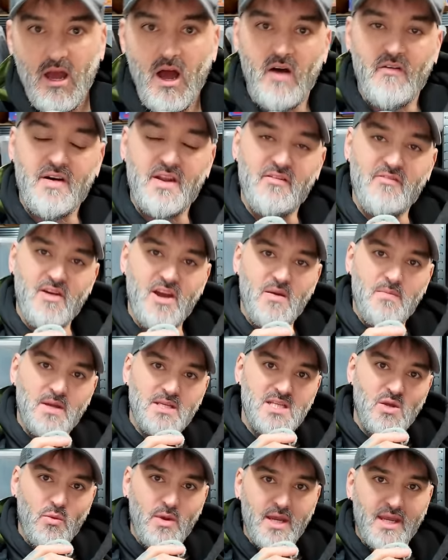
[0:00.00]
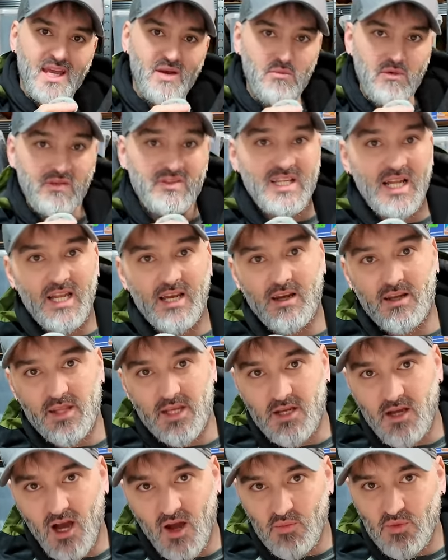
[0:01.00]
I've had a very busy weekend with selling at the
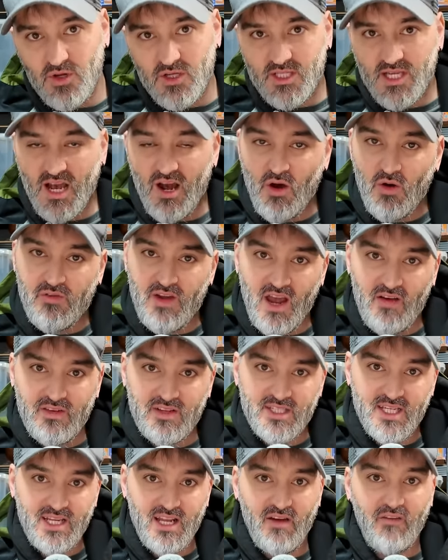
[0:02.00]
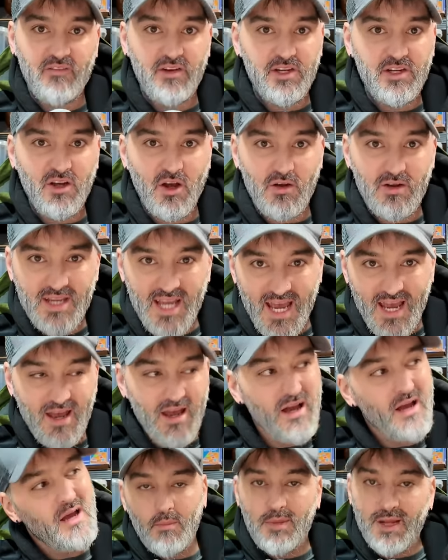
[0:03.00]
car boot sale. If you haven't seen that video yet,
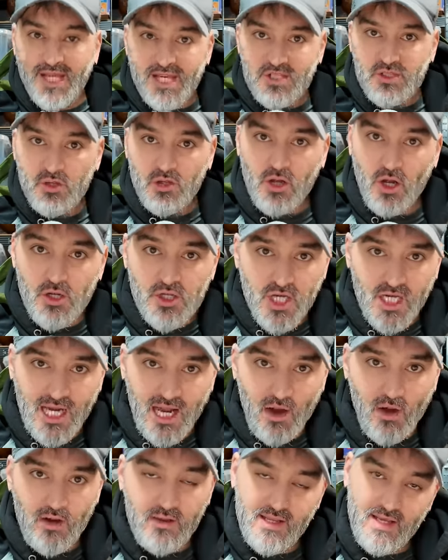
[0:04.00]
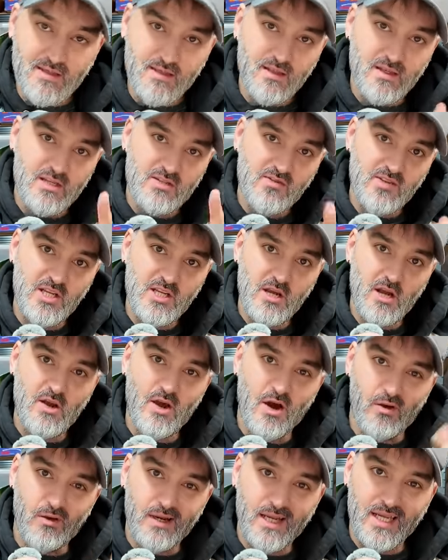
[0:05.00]
please do go check it out at the end of this video.
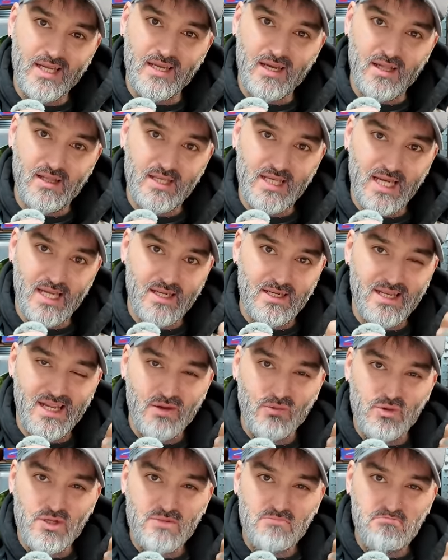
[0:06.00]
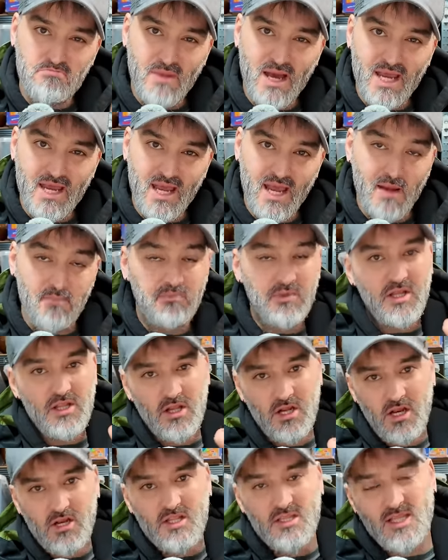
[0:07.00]
I'll link it at the end. It was mayhem and
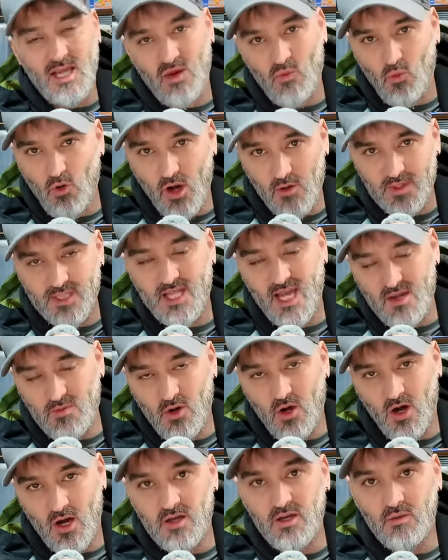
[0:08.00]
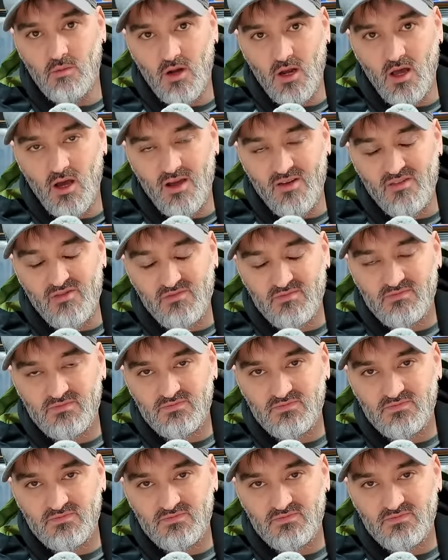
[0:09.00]
you'll understand why I'm a day behind on my life.